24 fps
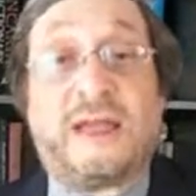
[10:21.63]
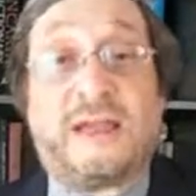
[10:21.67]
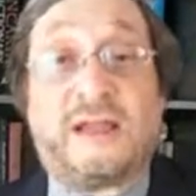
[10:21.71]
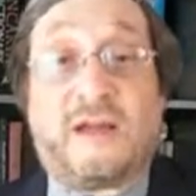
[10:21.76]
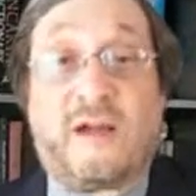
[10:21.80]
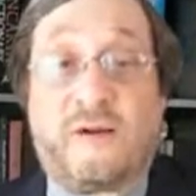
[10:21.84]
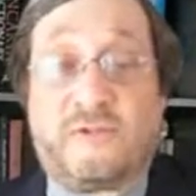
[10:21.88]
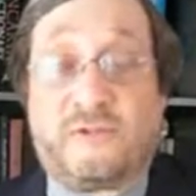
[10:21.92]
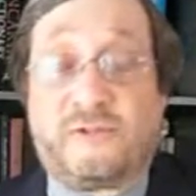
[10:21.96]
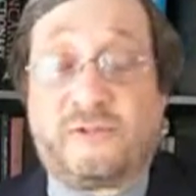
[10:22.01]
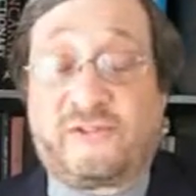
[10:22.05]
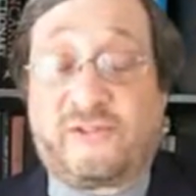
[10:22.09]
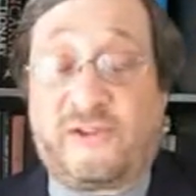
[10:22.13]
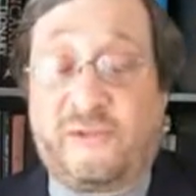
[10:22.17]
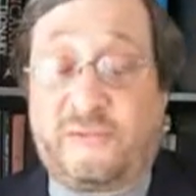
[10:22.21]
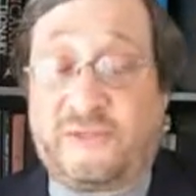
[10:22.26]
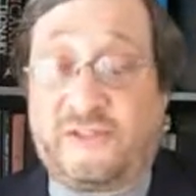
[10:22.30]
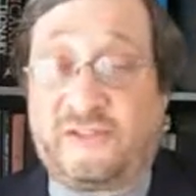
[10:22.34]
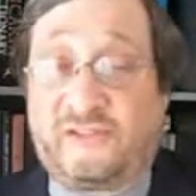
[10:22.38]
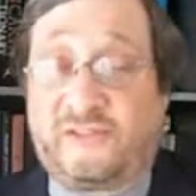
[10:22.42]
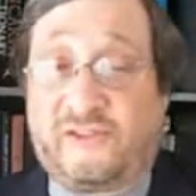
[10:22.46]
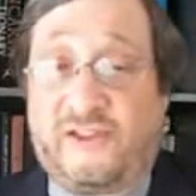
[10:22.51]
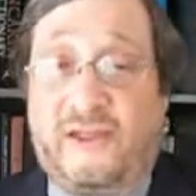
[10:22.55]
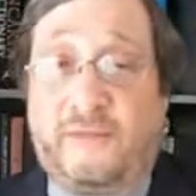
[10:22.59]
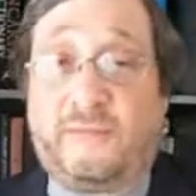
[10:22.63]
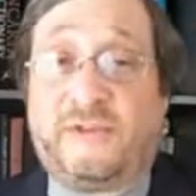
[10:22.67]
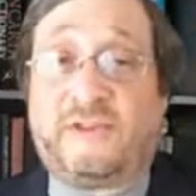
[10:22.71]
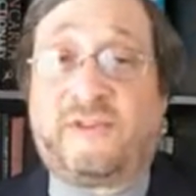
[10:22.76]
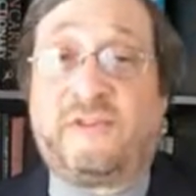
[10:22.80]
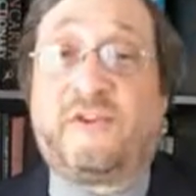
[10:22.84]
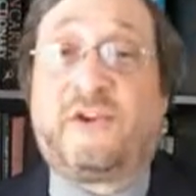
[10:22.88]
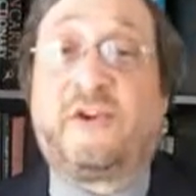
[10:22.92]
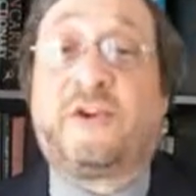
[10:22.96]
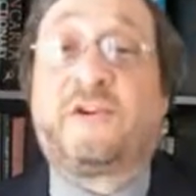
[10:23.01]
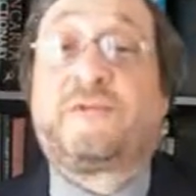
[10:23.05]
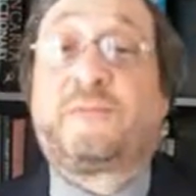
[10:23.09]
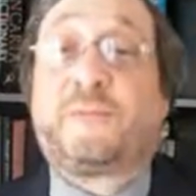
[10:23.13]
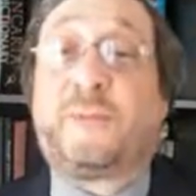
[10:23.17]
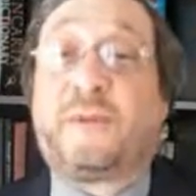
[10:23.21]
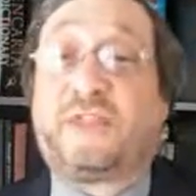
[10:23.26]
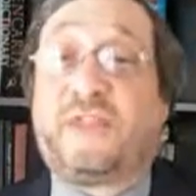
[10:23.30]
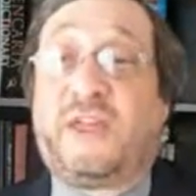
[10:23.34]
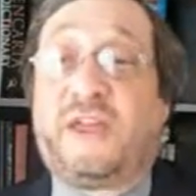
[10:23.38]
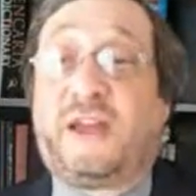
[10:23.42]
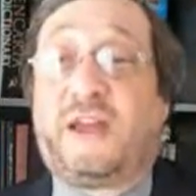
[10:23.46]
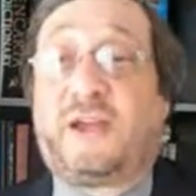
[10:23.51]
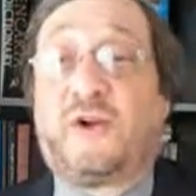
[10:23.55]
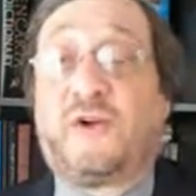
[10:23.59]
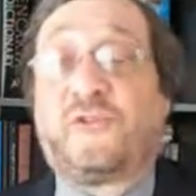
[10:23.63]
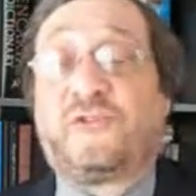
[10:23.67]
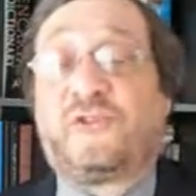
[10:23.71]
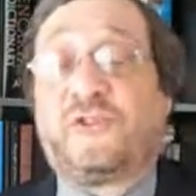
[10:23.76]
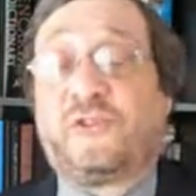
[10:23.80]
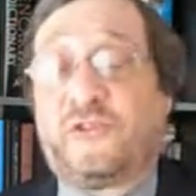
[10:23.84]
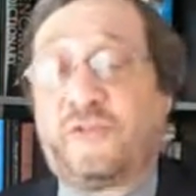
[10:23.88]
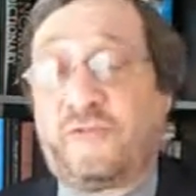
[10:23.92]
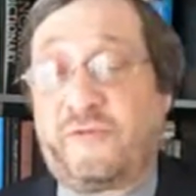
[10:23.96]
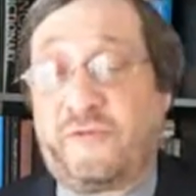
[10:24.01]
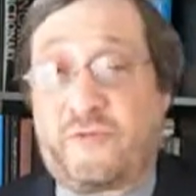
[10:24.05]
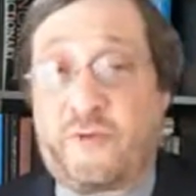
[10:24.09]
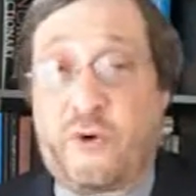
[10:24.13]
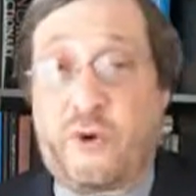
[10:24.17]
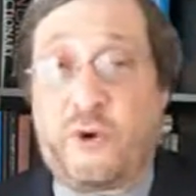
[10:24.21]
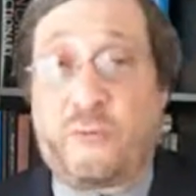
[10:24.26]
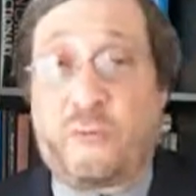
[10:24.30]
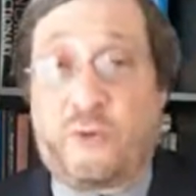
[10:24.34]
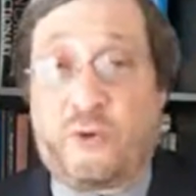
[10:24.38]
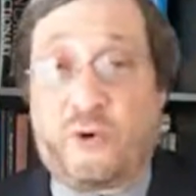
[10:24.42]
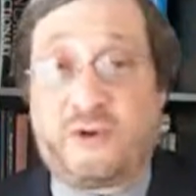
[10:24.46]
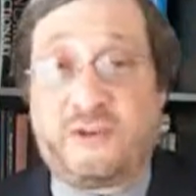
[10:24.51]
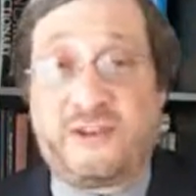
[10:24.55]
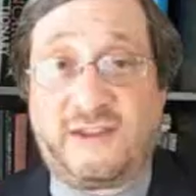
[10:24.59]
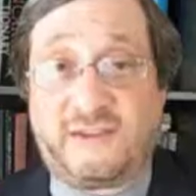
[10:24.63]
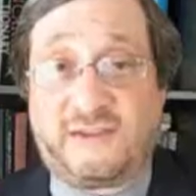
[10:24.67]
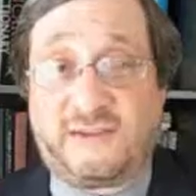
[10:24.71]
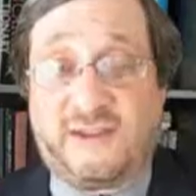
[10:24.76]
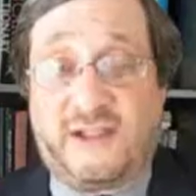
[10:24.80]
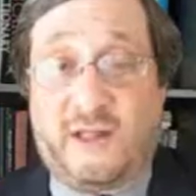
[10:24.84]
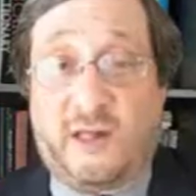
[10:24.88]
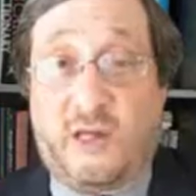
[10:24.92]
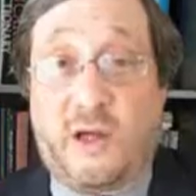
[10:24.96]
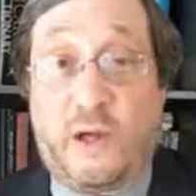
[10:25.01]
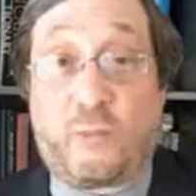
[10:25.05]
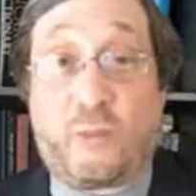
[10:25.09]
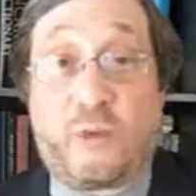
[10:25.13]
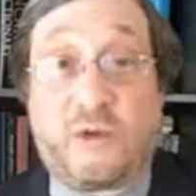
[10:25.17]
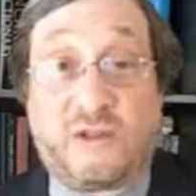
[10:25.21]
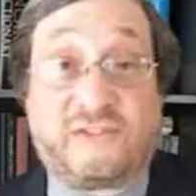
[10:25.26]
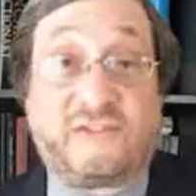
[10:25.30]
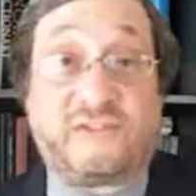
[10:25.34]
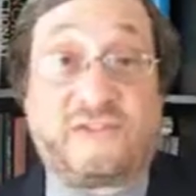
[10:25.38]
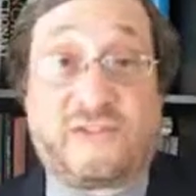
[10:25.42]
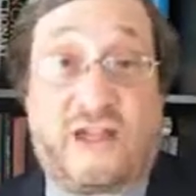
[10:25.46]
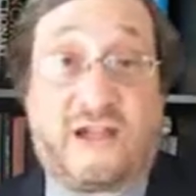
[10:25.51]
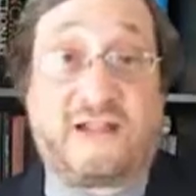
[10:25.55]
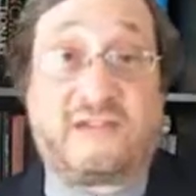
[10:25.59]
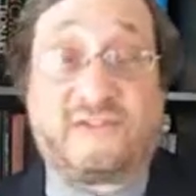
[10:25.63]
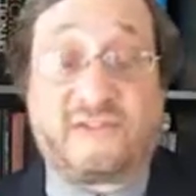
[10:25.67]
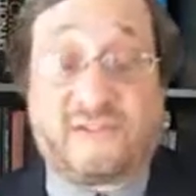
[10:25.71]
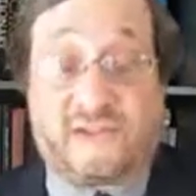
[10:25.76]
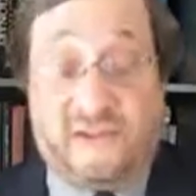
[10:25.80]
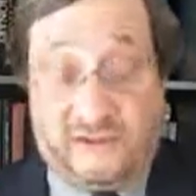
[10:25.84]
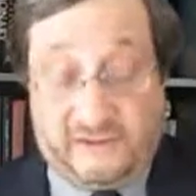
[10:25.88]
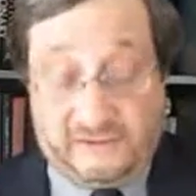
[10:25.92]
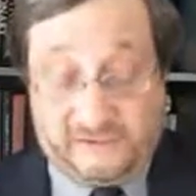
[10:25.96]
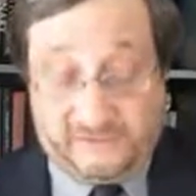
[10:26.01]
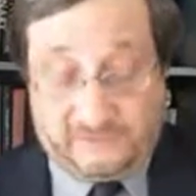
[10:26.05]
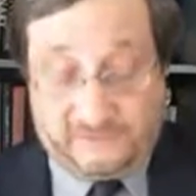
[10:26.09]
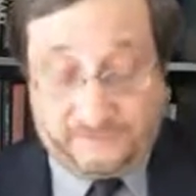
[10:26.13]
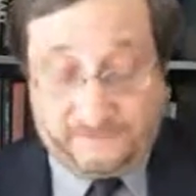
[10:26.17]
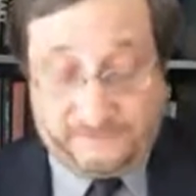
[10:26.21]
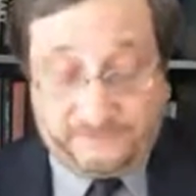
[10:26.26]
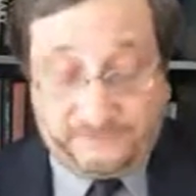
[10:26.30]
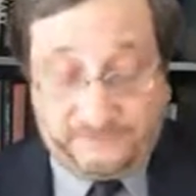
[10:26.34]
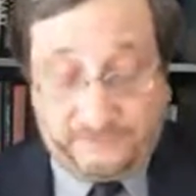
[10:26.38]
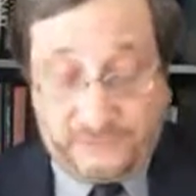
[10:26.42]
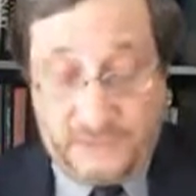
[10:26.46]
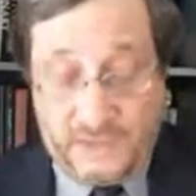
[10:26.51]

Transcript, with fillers: It covers some of the same materials, but then it goes into far more detail on what science is.